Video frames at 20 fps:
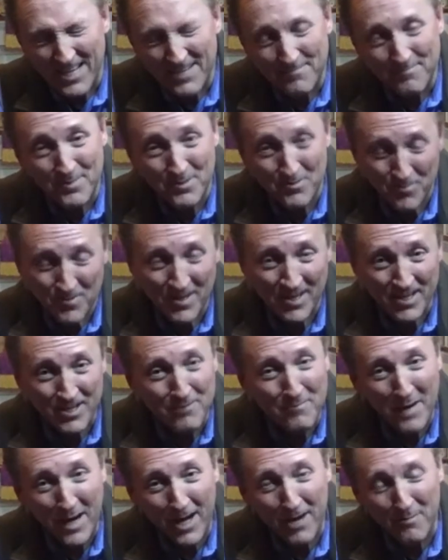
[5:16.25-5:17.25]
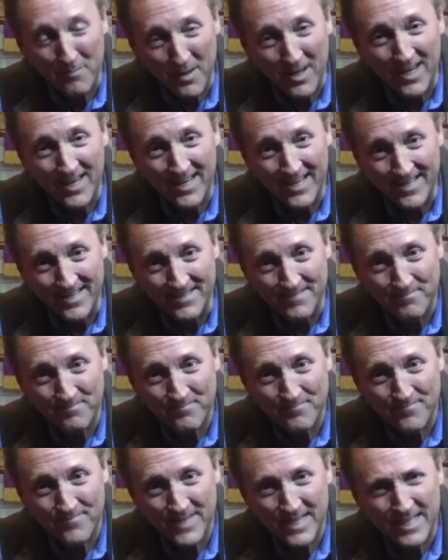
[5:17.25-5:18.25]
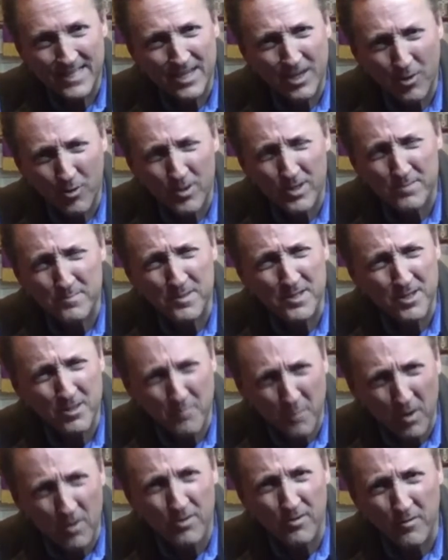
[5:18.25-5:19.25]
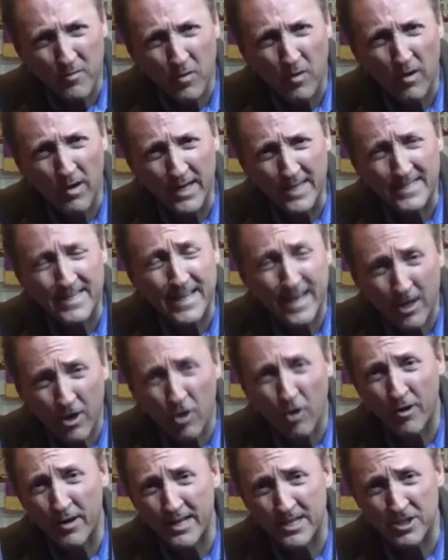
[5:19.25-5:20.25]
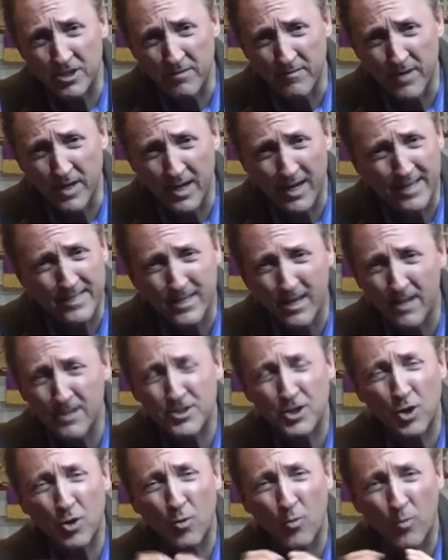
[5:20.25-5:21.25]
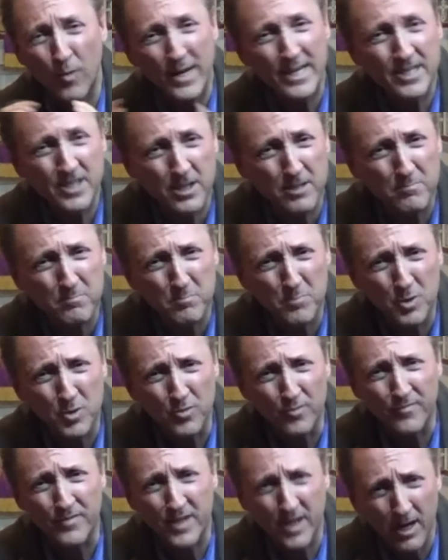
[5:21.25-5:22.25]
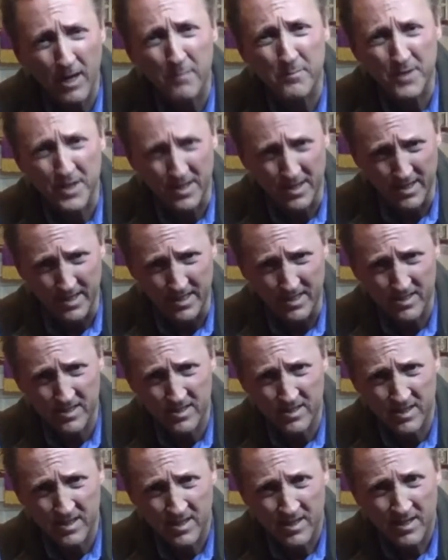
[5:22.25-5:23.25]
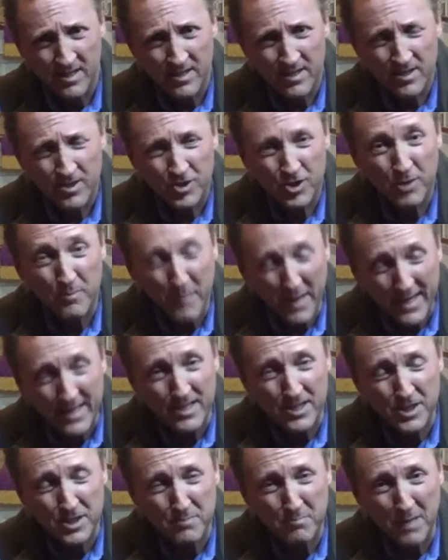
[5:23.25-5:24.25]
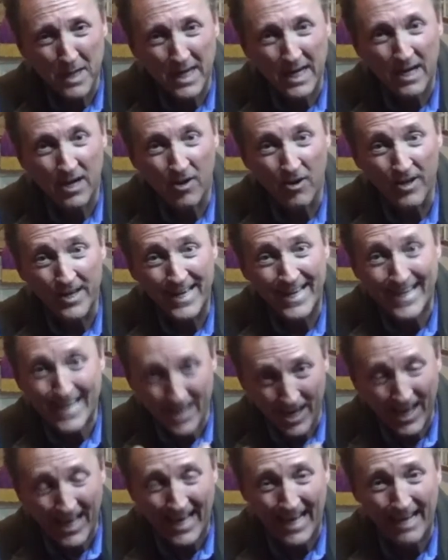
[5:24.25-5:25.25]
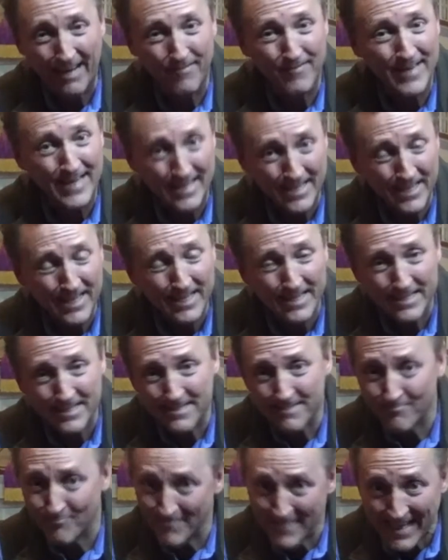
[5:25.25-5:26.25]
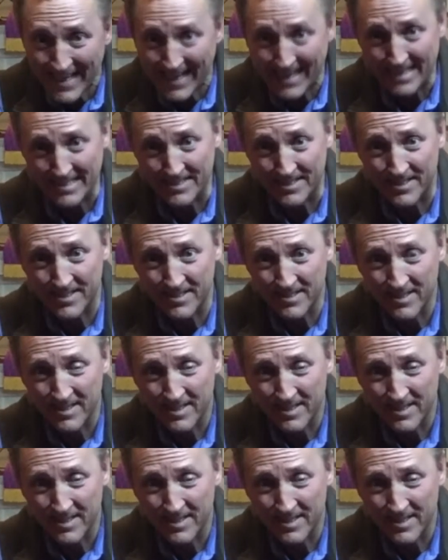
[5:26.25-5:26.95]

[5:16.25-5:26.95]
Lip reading: But really, the bottom line is that Christmas, the birth of Christ, the incarnation of God, God's courageous move to come to us, should make us smile and laugh and, yes, dance.